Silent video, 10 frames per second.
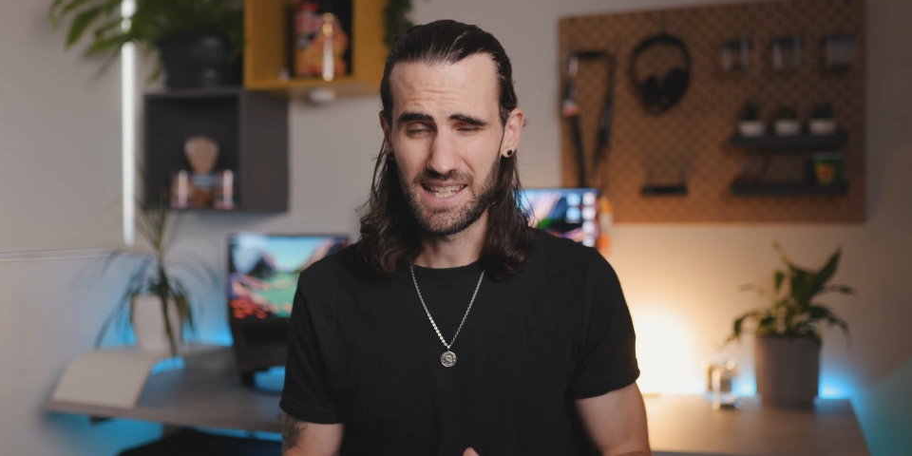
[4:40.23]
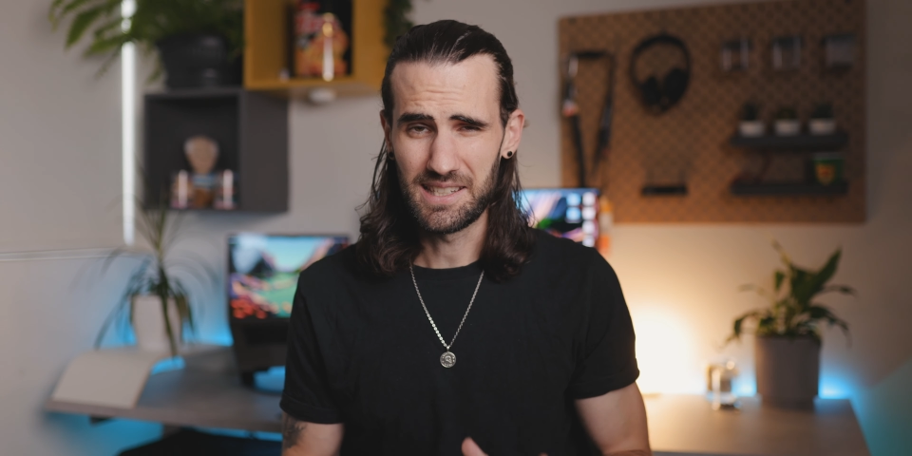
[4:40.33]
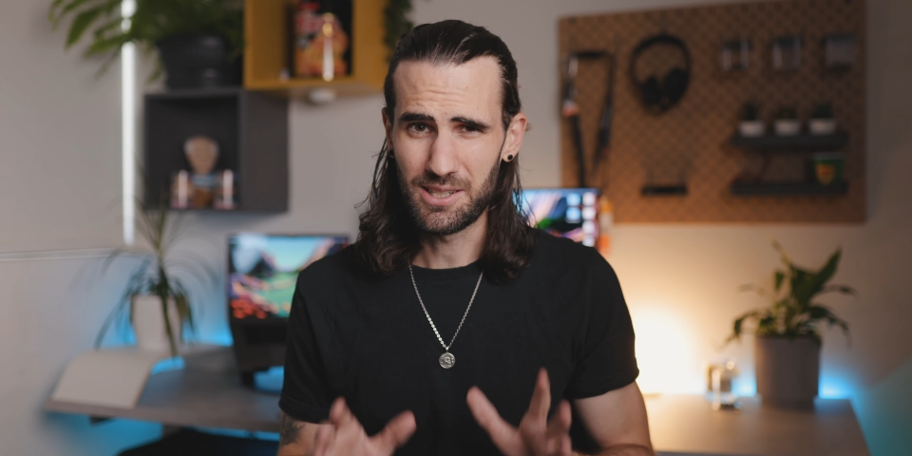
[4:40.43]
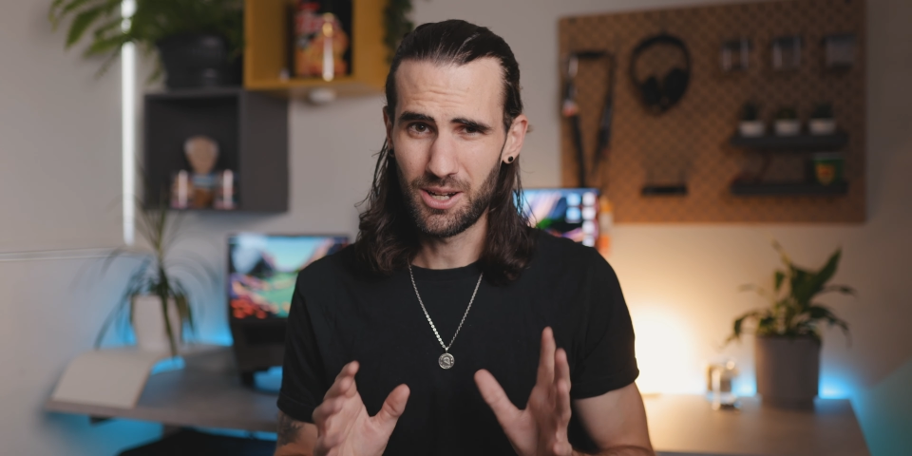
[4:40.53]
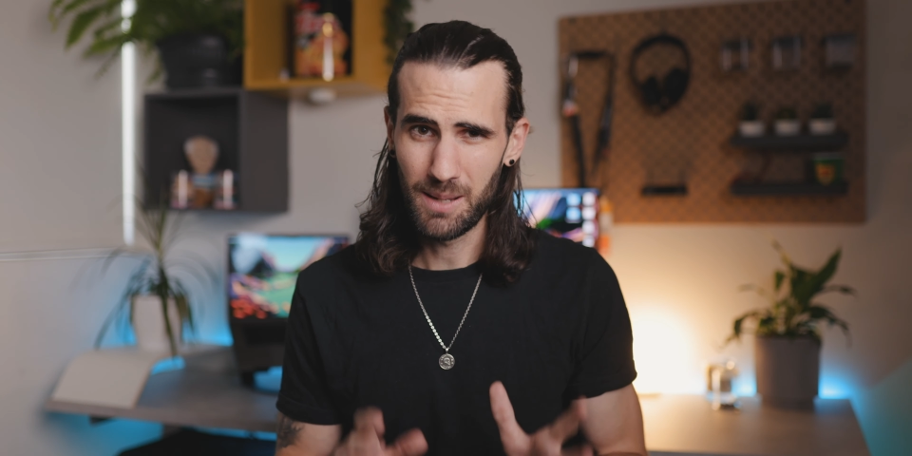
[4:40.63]
and
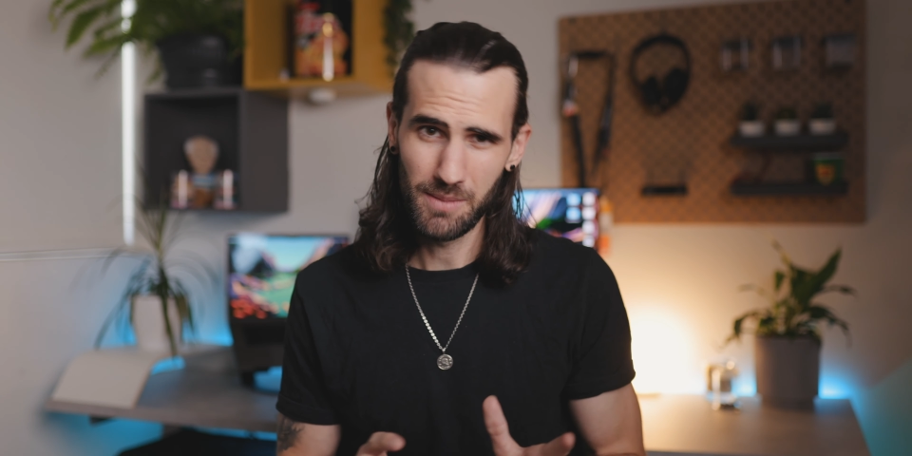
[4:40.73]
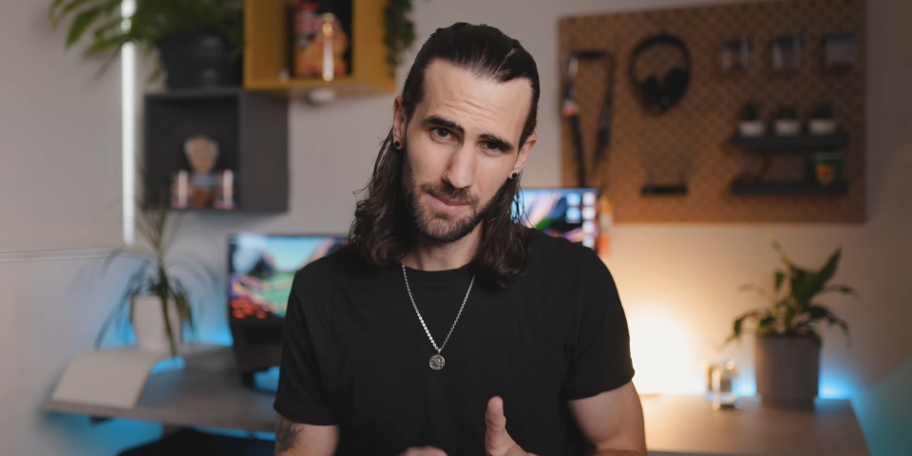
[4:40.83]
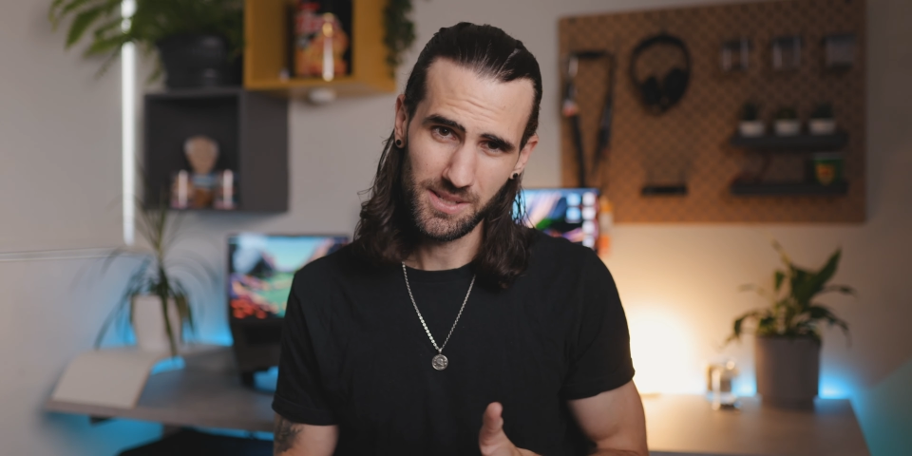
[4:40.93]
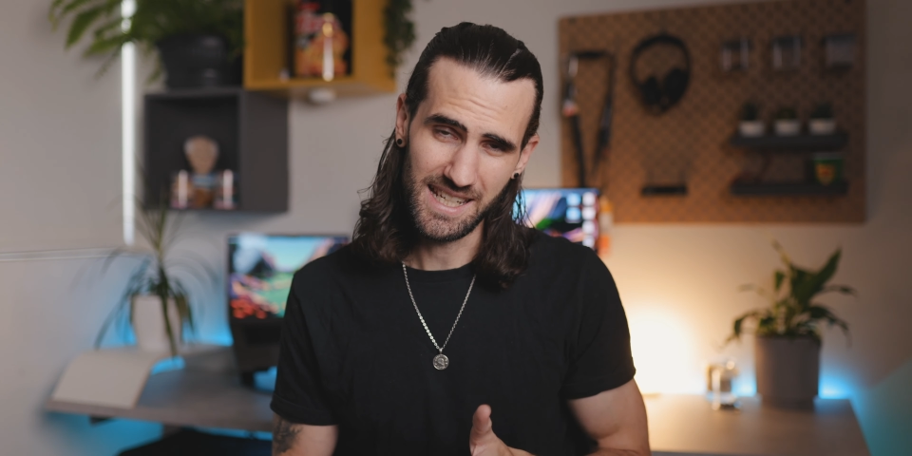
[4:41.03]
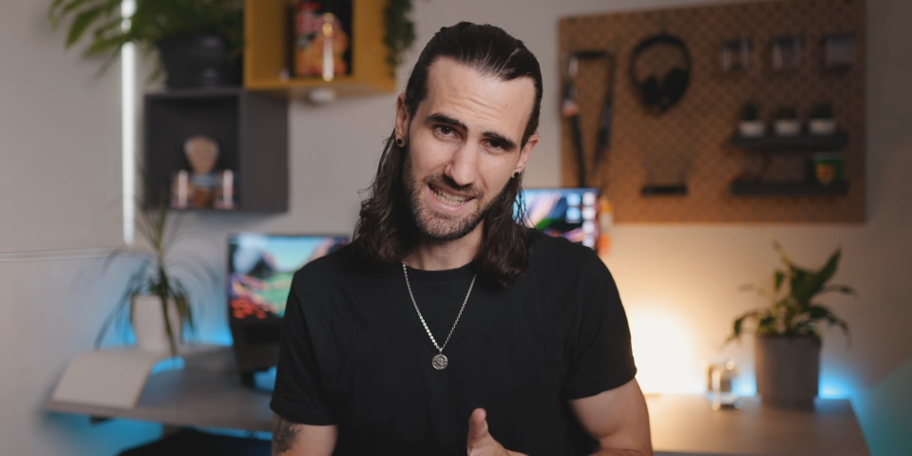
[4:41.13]
the
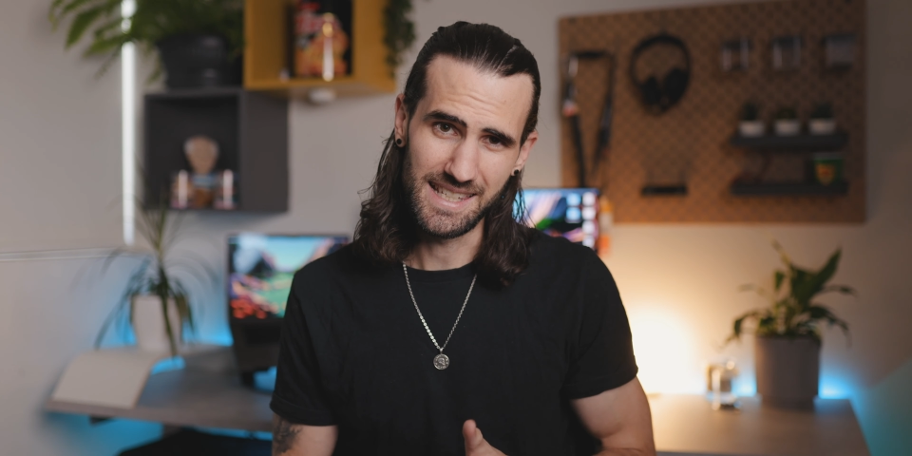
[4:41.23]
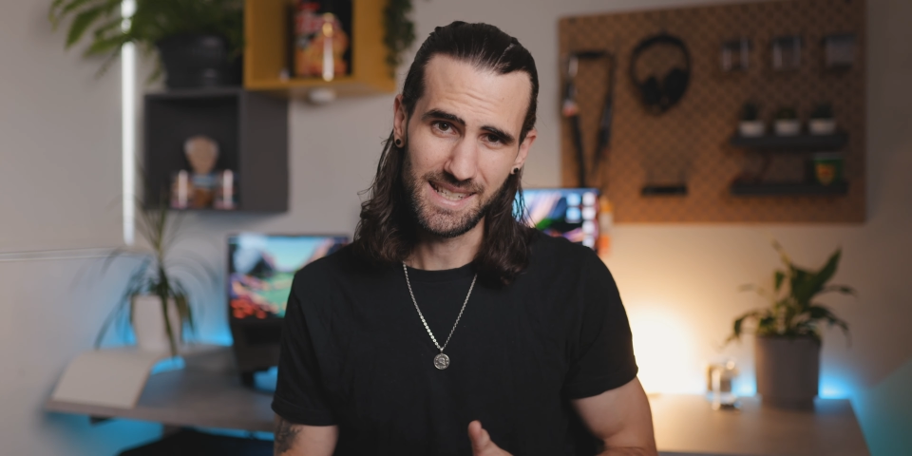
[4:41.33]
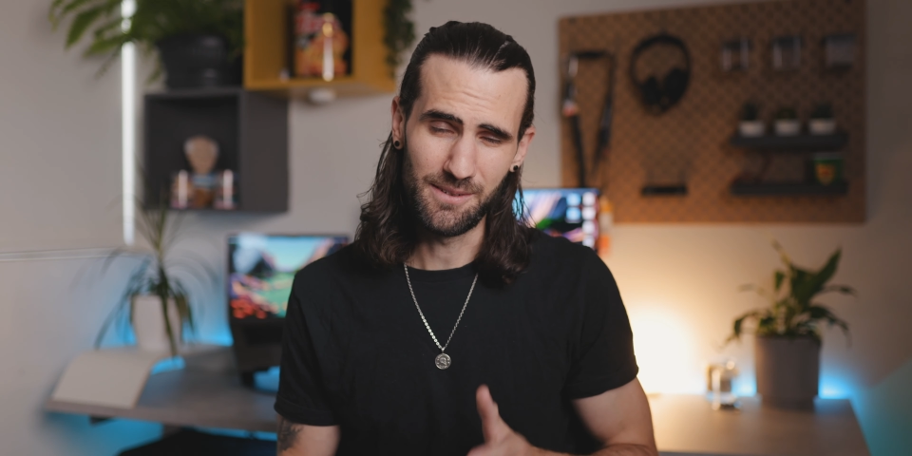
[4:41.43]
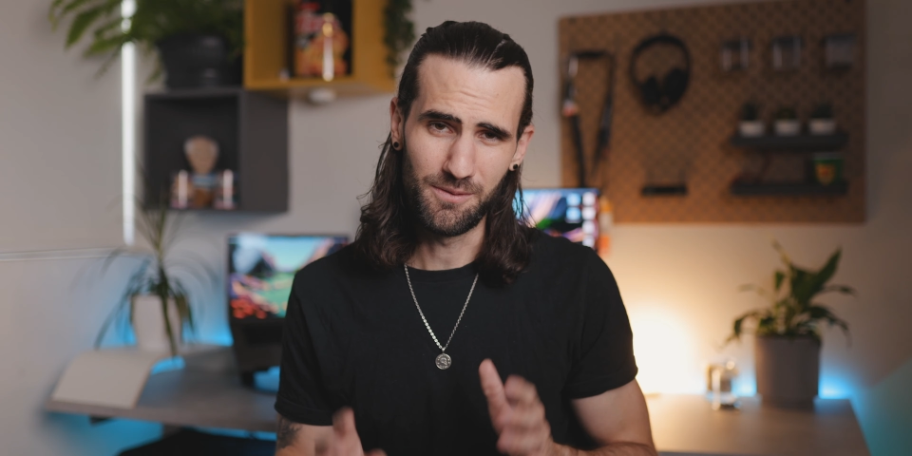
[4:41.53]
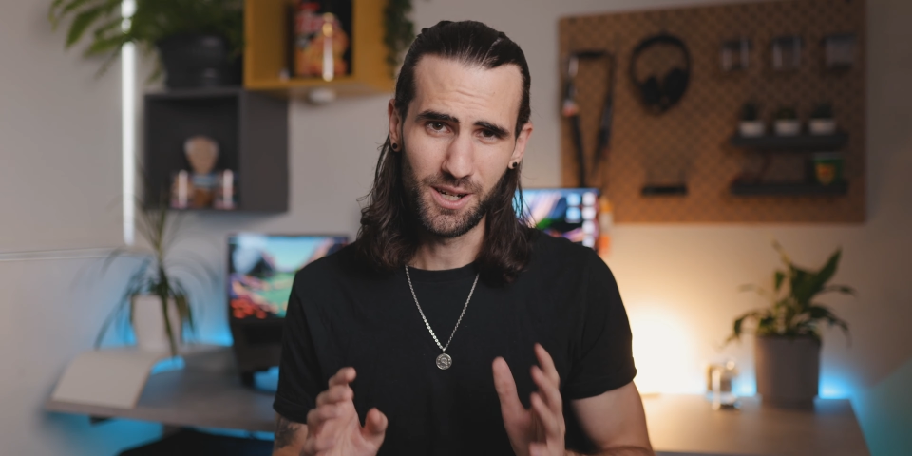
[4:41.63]
time-lapse settings are